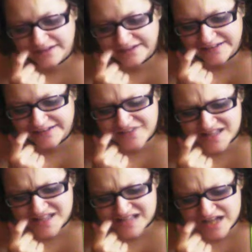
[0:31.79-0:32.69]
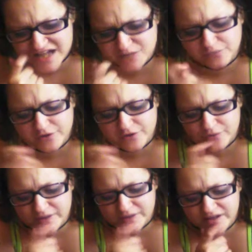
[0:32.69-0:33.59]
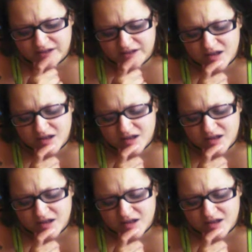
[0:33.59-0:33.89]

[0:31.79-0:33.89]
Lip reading: and I think it's kind of broken.